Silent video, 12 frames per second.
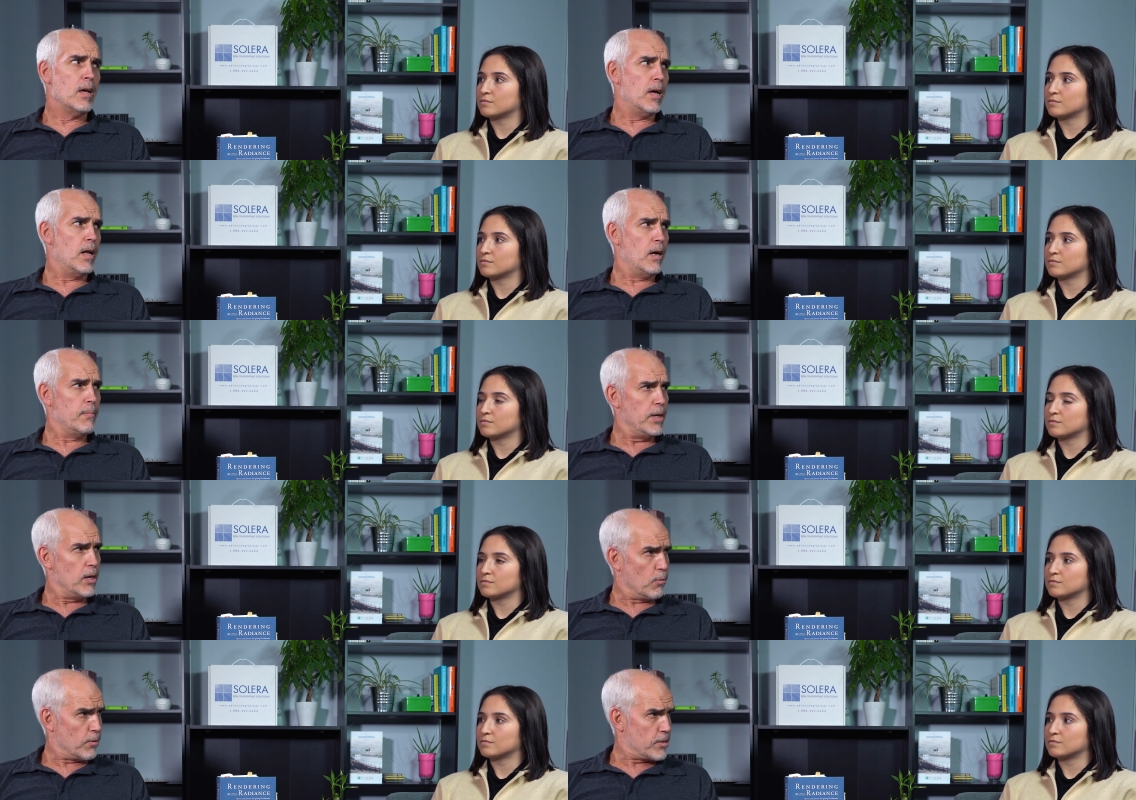Speaker 1: And I'm
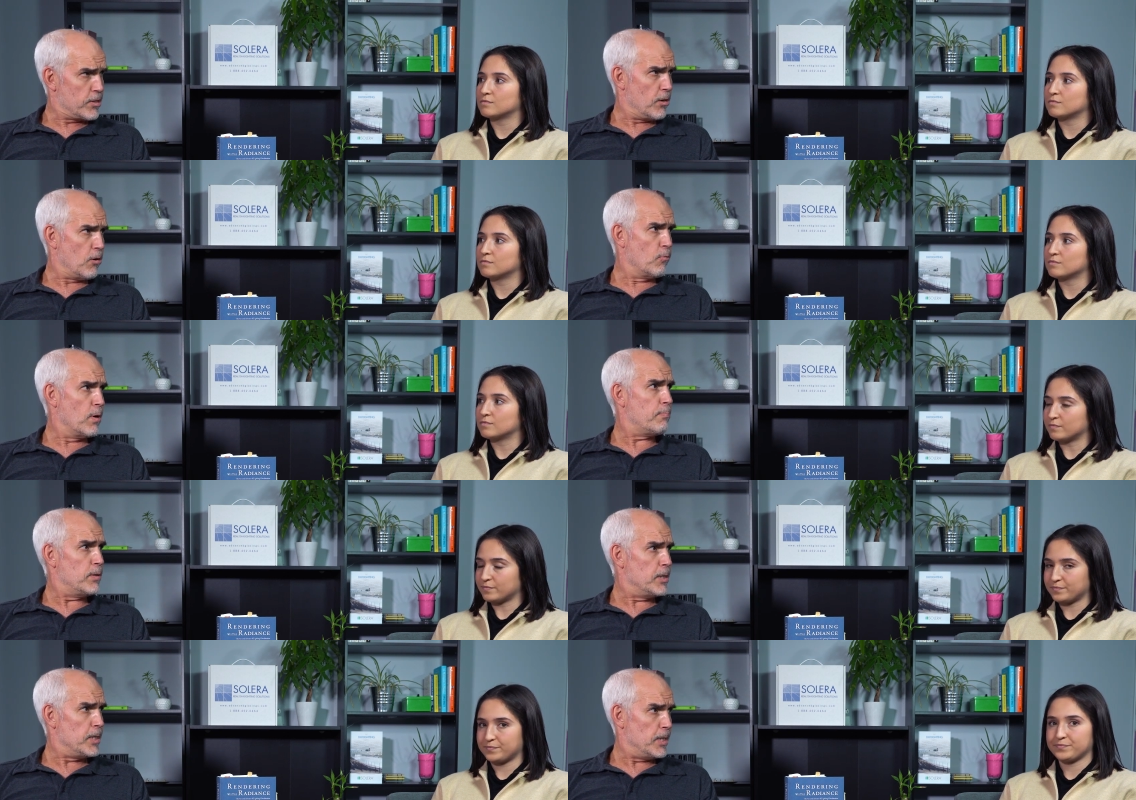here with Sara
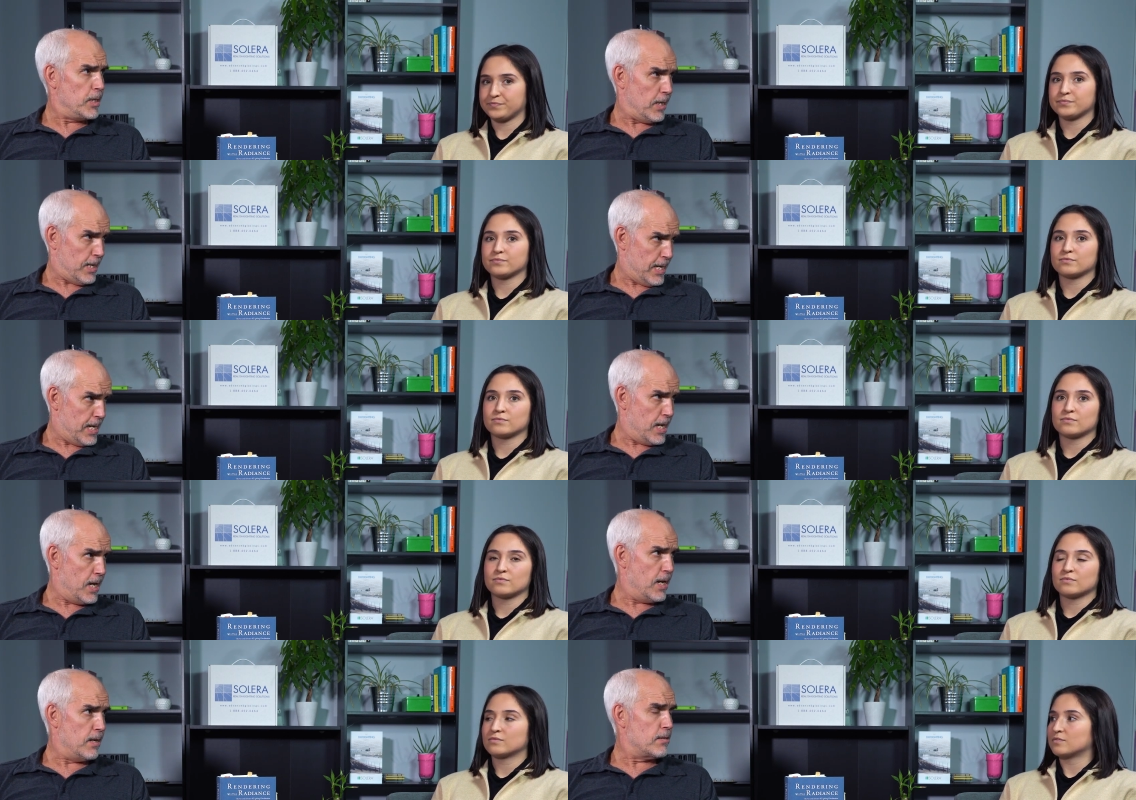Ripley.
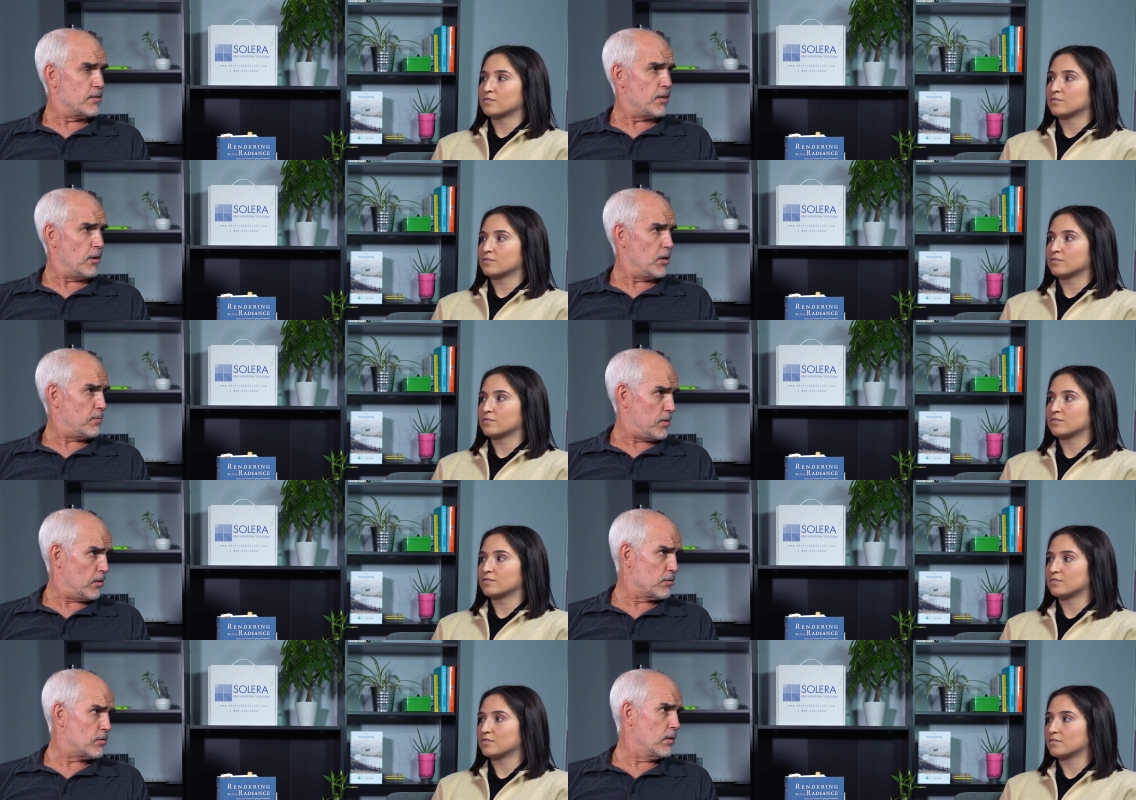And Sara,
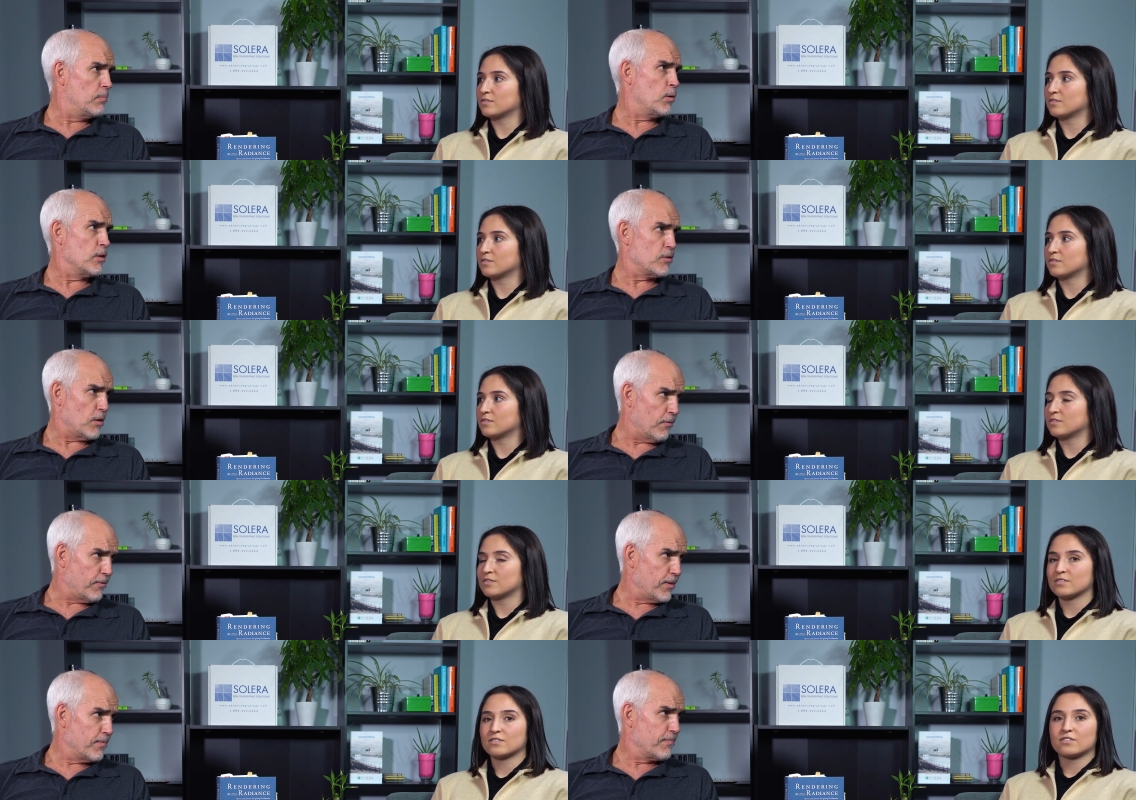tell us a little about
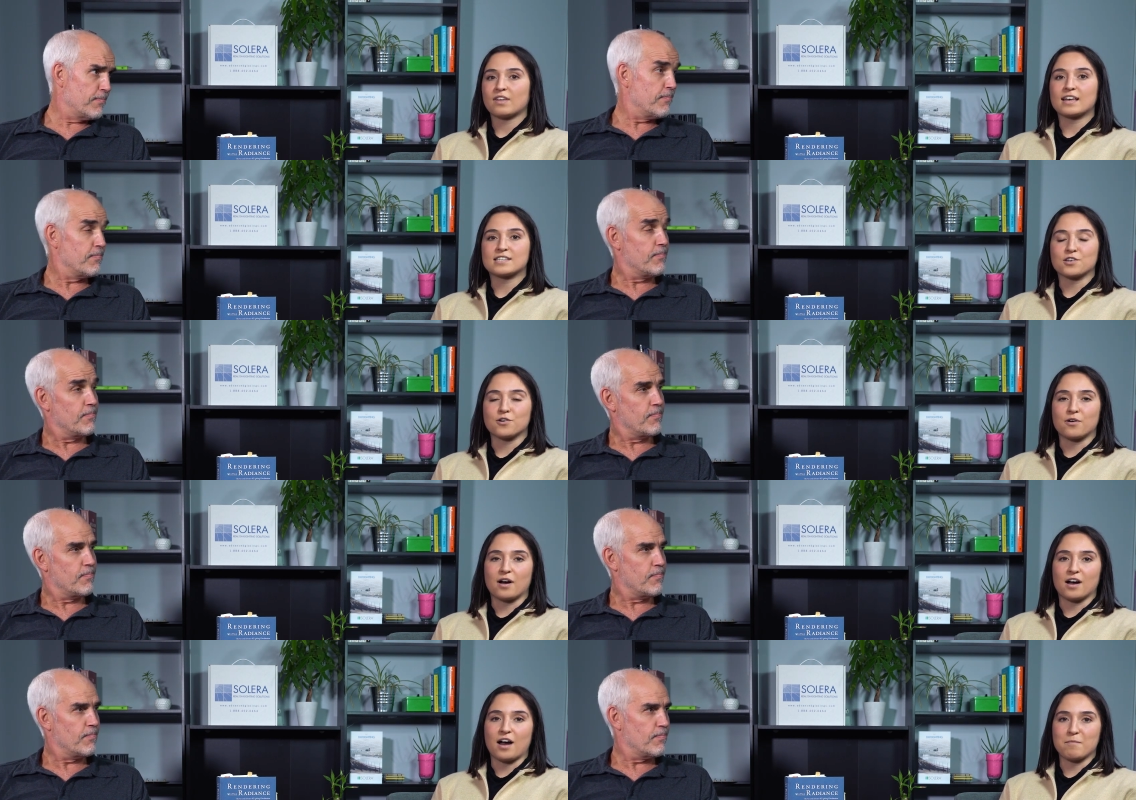yourself.
Speaker 2: Yeah, so uh,
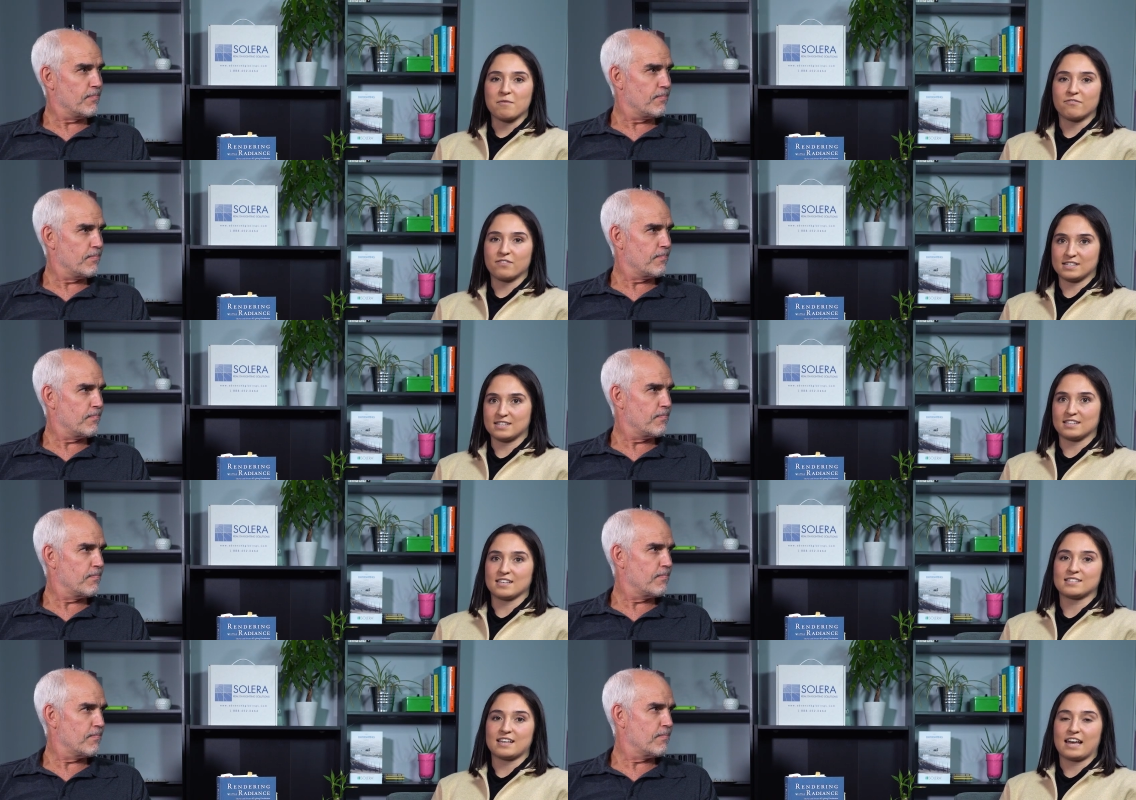I'm a
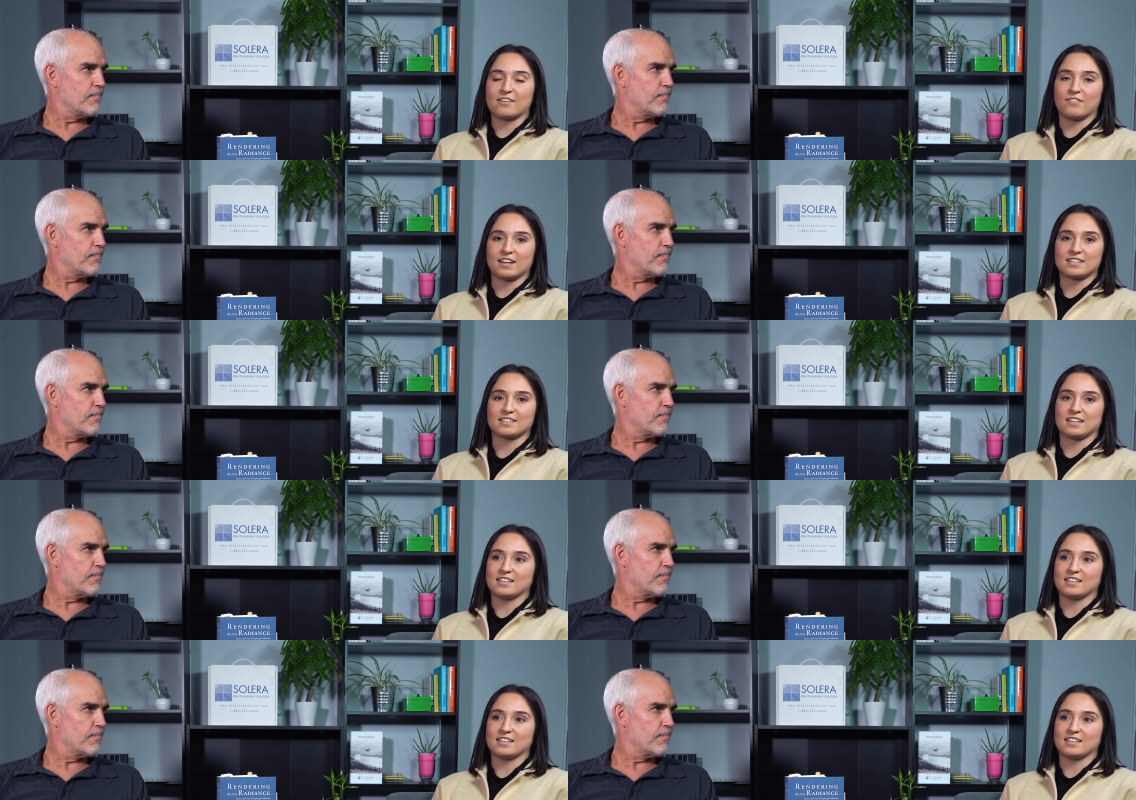physicist at Advanced